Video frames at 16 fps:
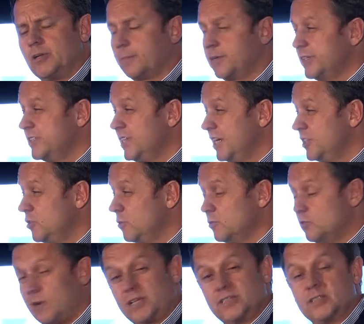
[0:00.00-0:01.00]
I'm going to touch
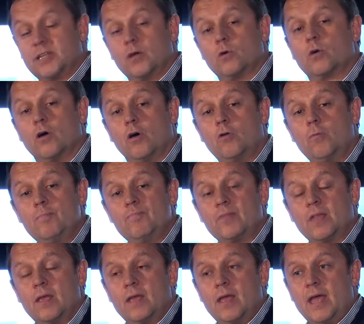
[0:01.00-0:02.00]
on drugs and alcohol,
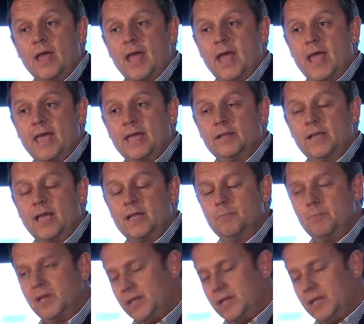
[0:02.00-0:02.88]
and